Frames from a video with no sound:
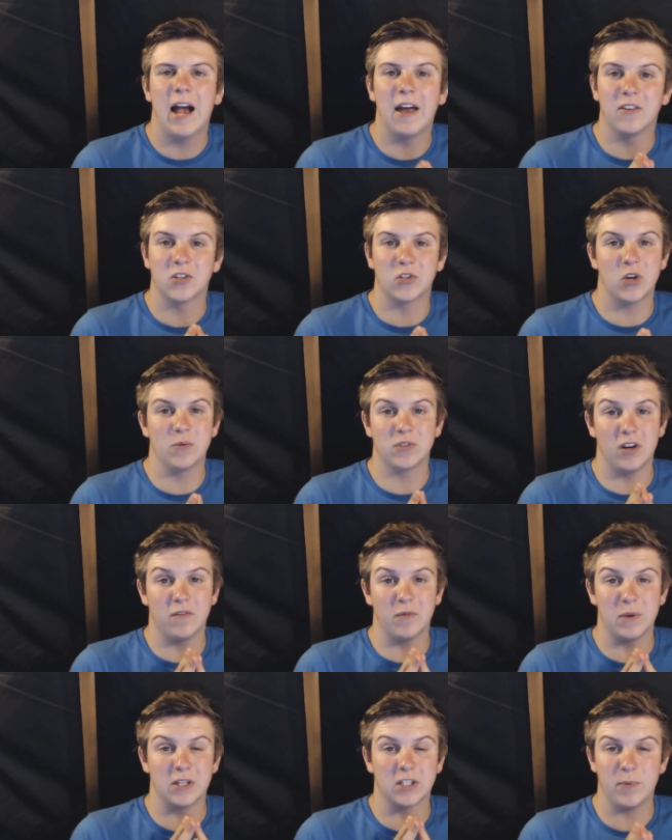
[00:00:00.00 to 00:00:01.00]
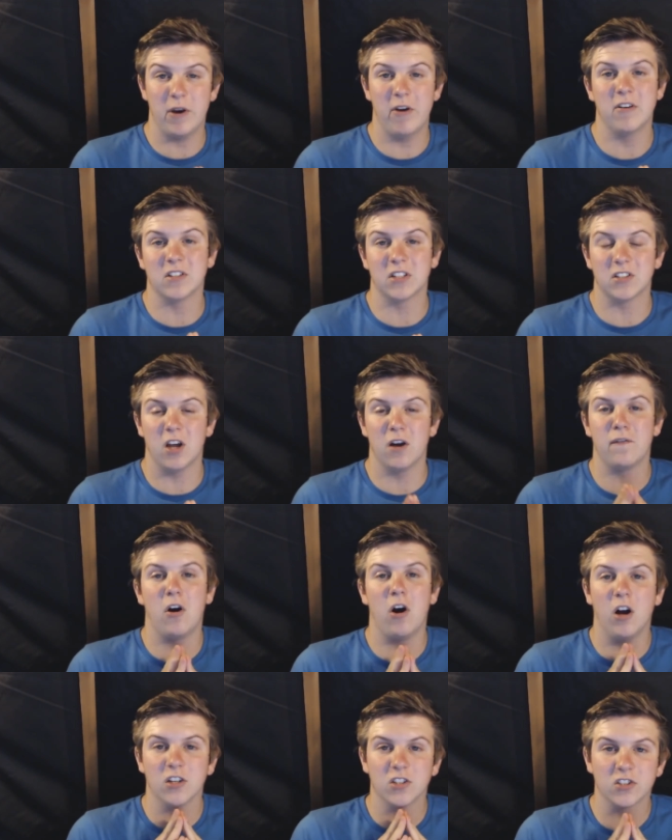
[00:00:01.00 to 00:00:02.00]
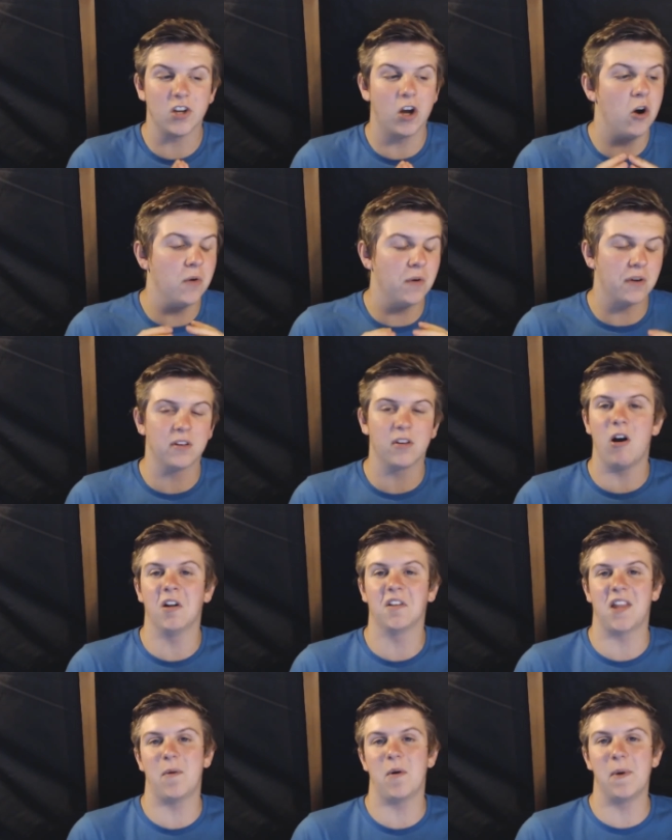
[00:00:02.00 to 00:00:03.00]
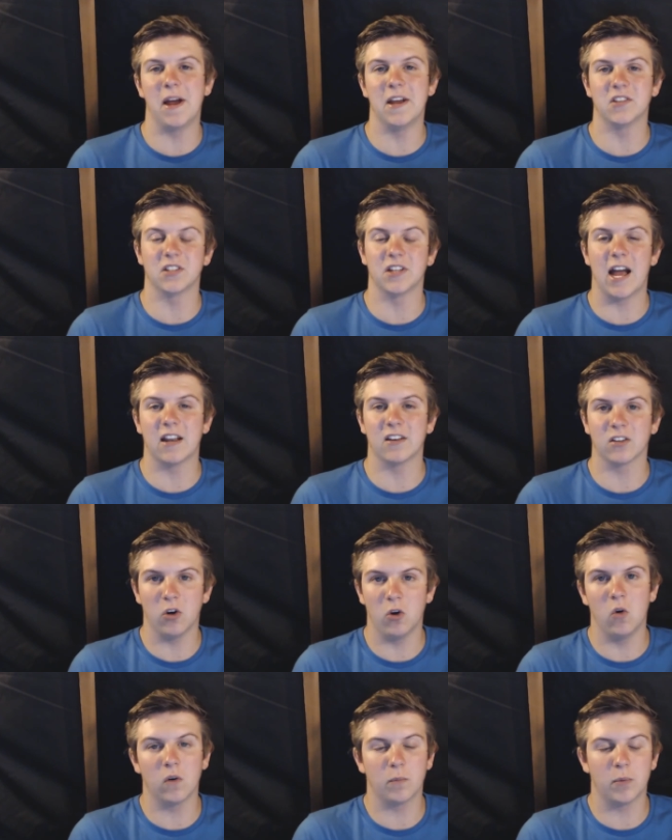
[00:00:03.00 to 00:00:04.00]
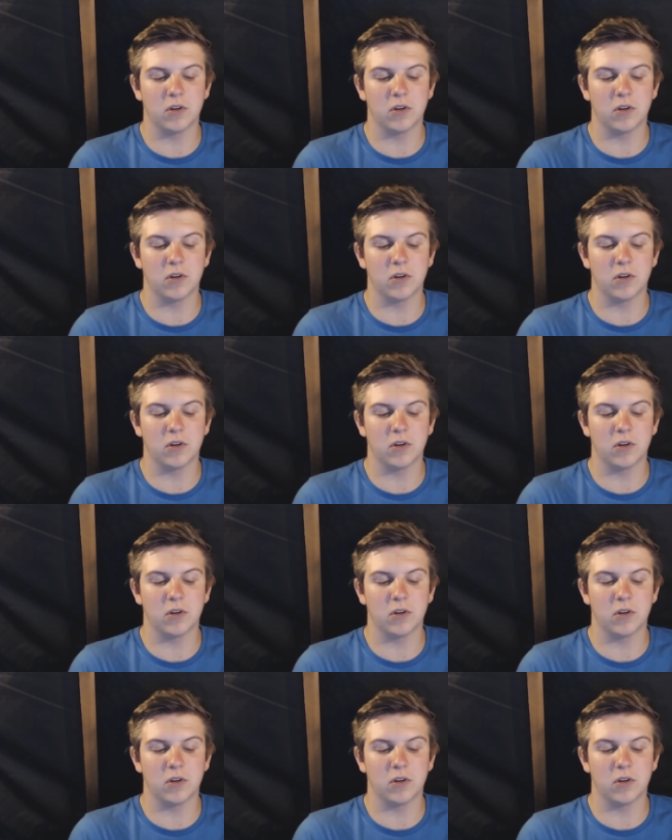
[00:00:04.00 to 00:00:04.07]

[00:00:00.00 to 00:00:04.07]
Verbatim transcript: and the streams that I've been experiencing so far are so goddamn amazing and cool,